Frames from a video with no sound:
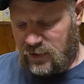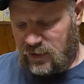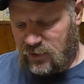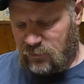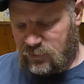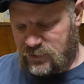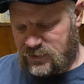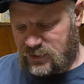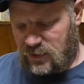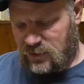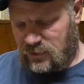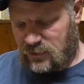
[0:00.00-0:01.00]
he was
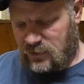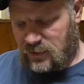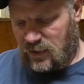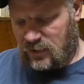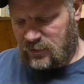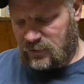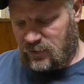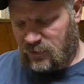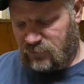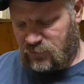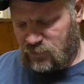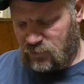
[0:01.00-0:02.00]
kind
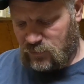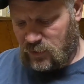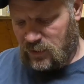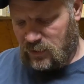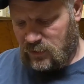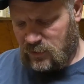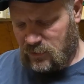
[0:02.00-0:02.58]
enough to